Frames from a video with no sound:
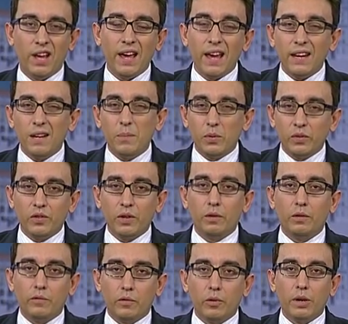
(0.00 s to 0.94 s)

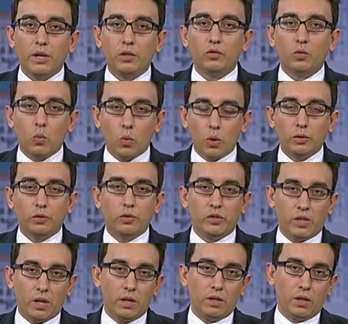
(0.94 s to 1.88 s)
80% of Greeks want to
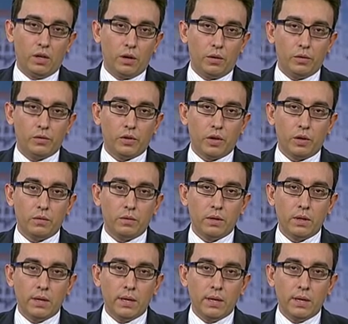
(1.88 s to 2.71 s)
stay in the Eurozone,